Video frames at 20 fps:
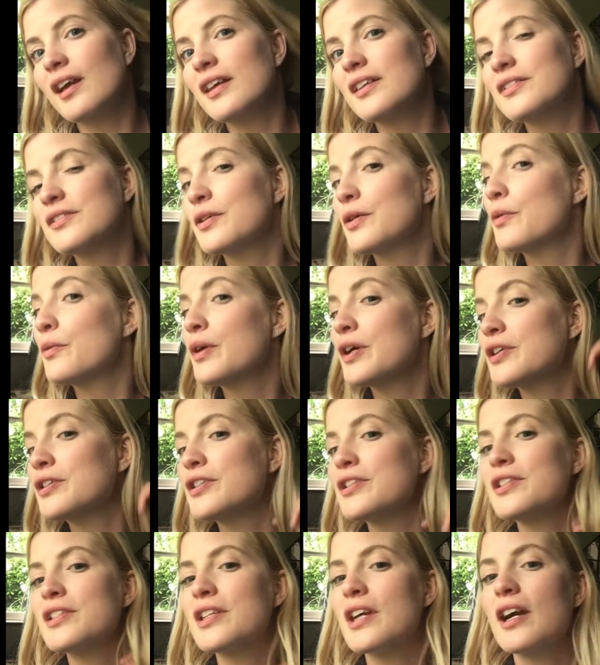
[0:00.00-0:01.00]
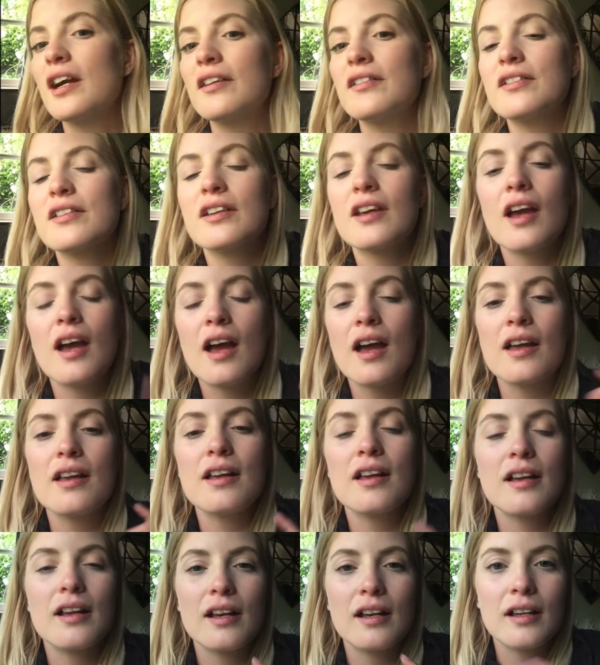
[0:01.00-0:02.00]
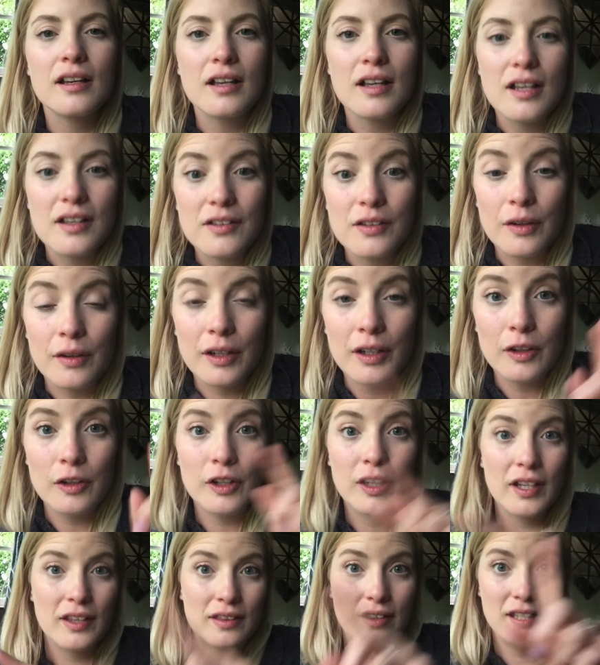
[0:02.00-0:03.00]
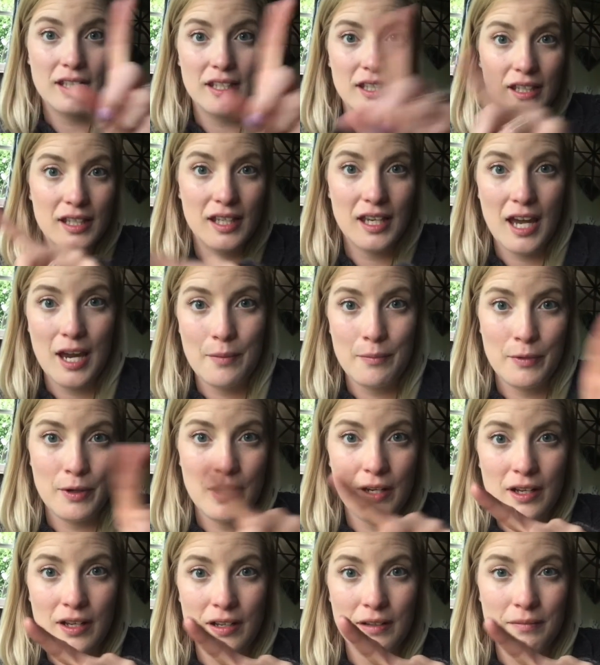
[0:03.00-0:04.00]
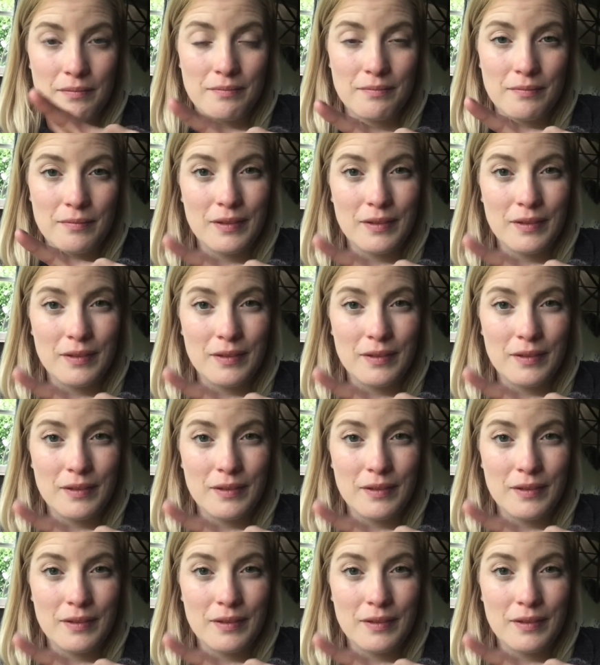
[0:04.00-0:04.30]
So where to start? So I'm going to look at the camera